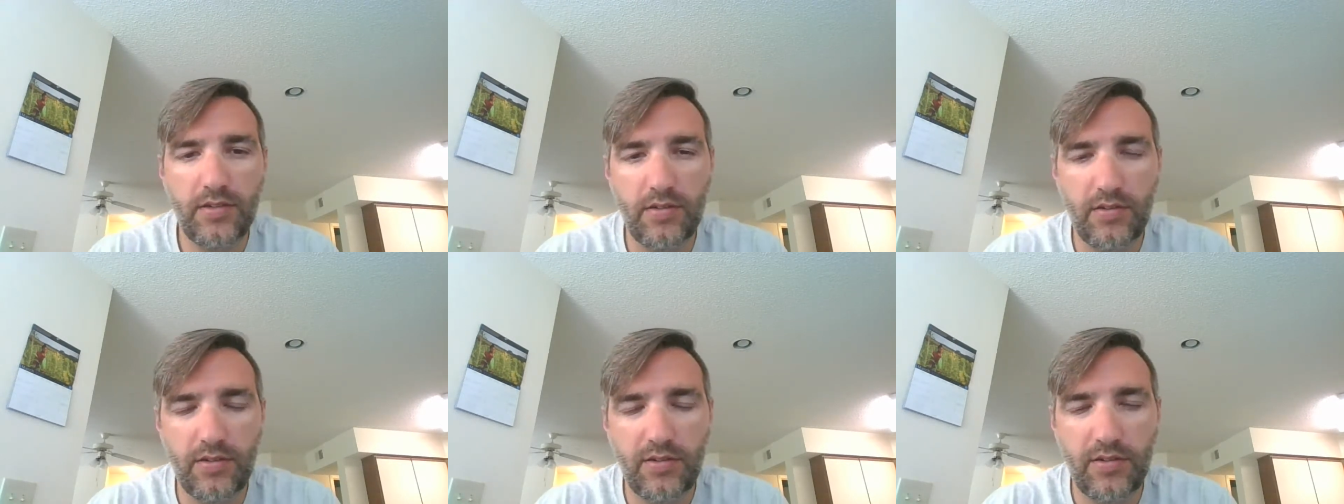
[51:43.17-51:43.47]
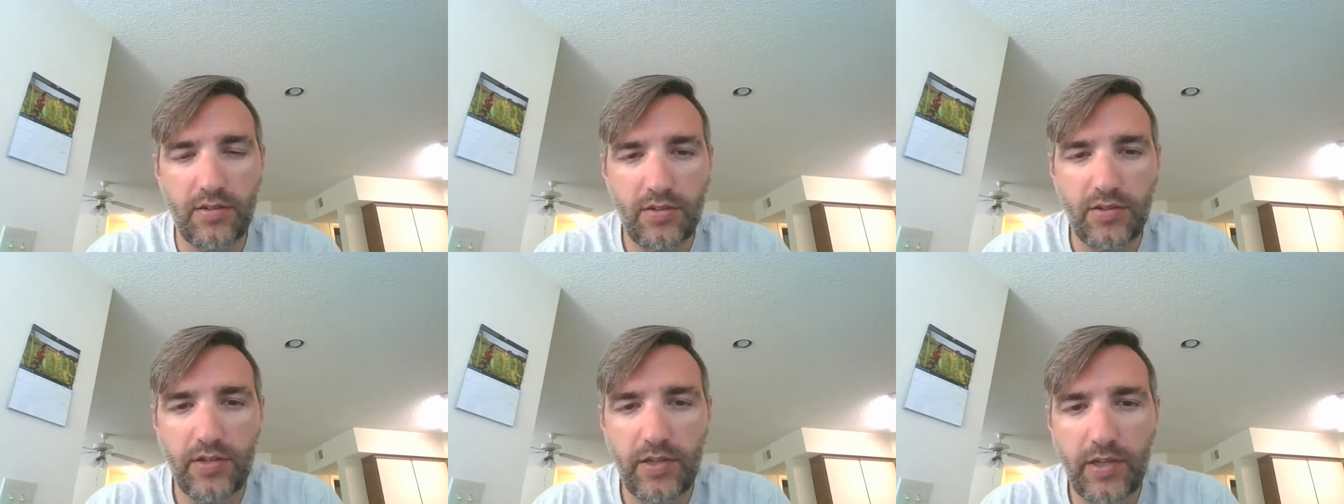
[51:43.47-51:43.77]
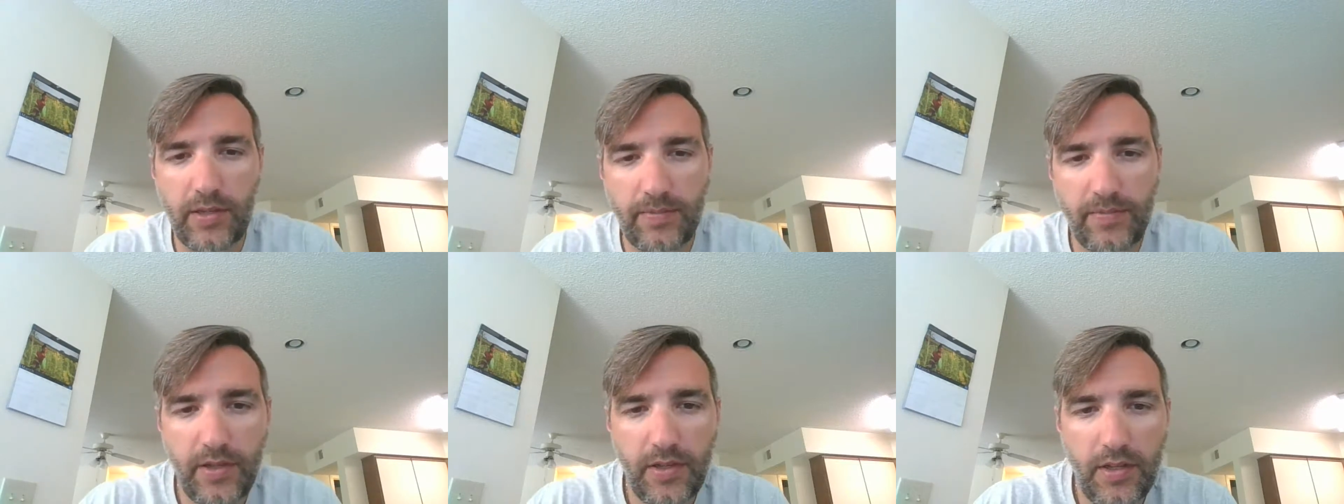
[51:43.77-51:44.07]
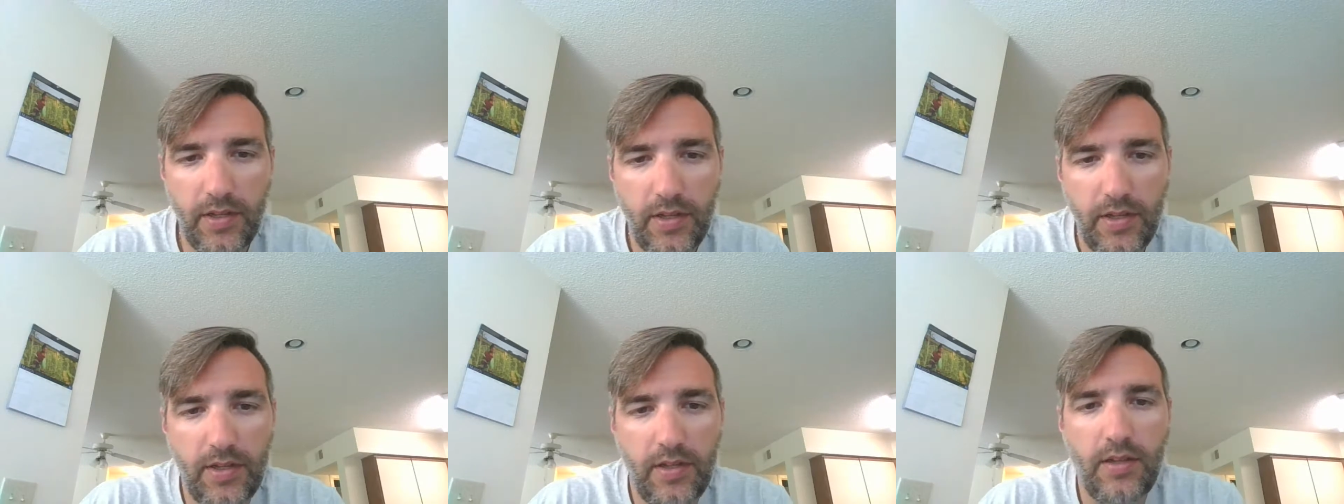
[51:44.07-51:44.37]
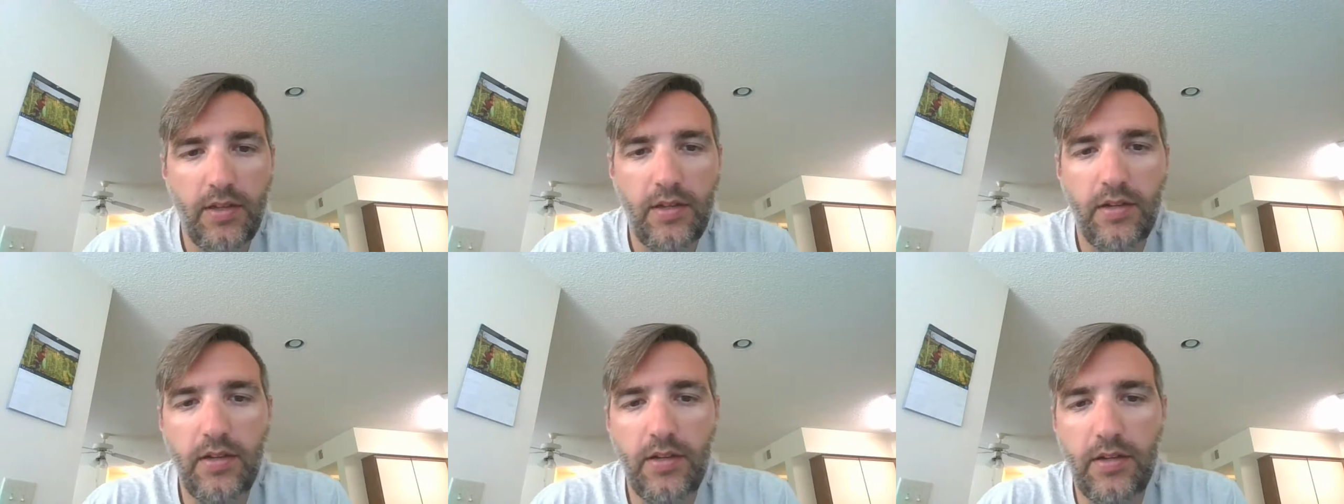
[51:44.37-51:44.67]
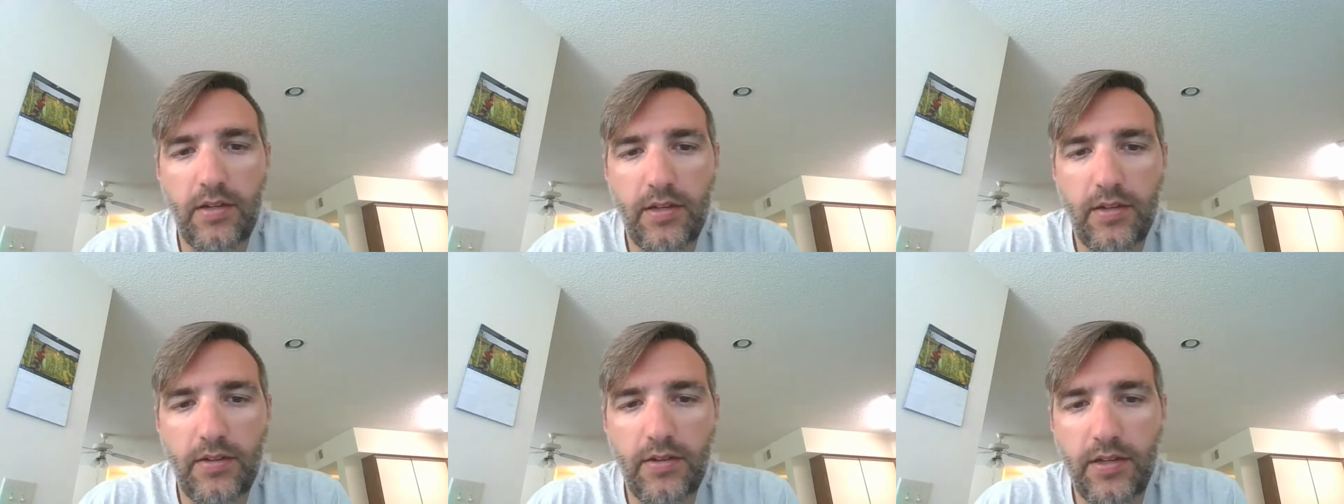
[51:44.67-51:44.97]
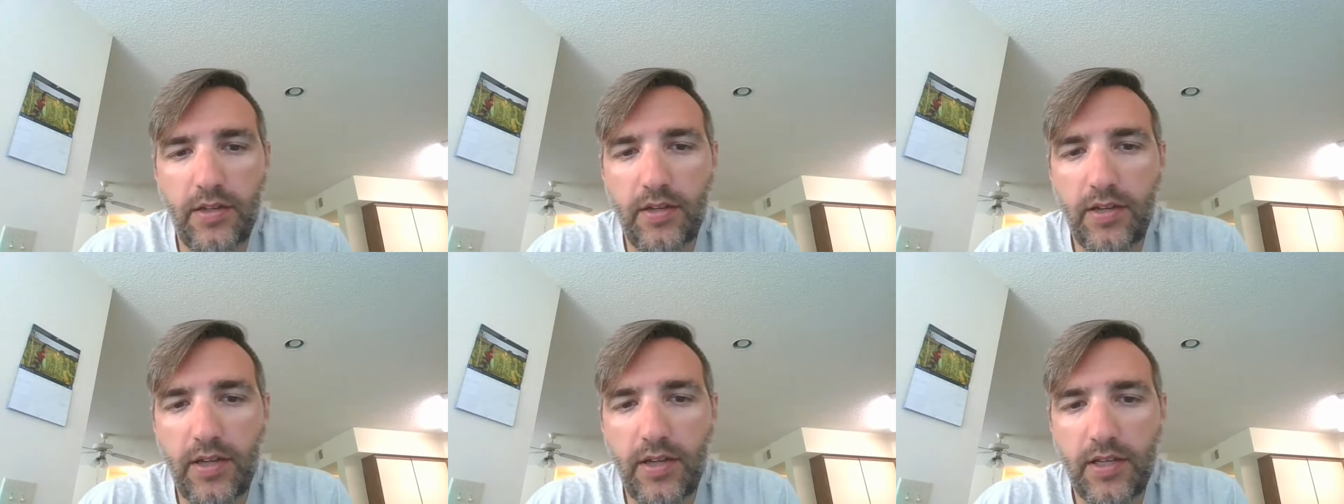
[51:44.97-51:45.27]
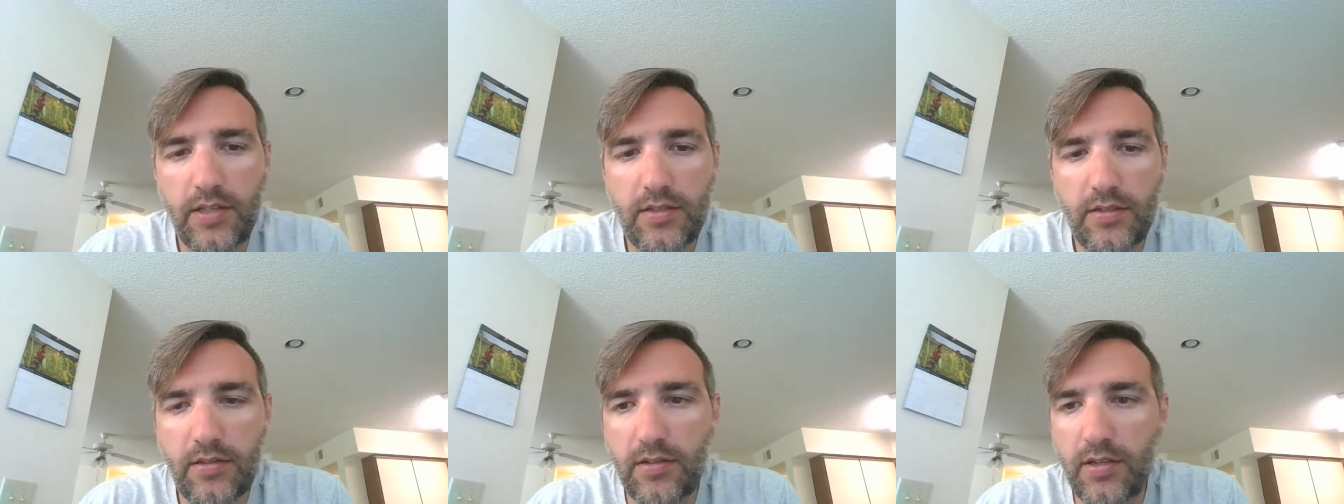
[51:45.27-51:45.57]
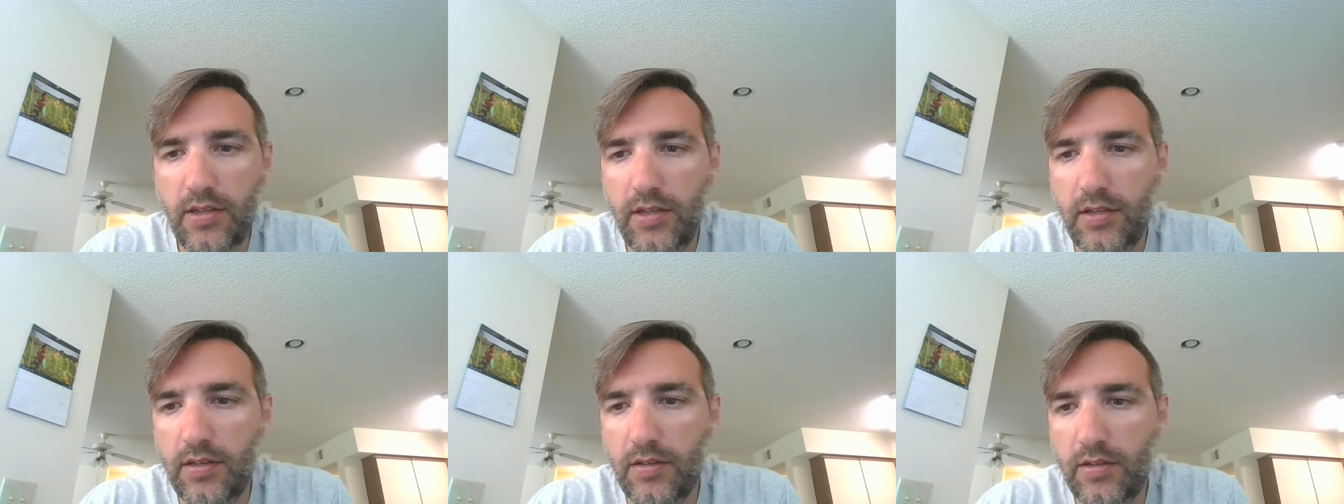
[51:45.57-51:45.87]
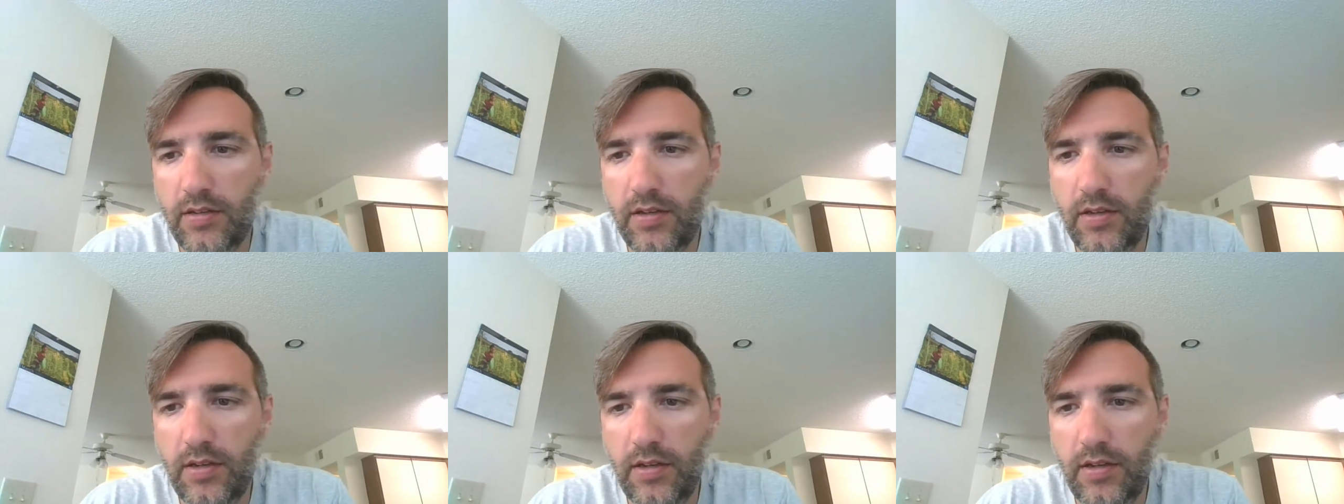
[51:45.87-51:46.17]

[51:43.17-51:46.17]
So good job on you guys turning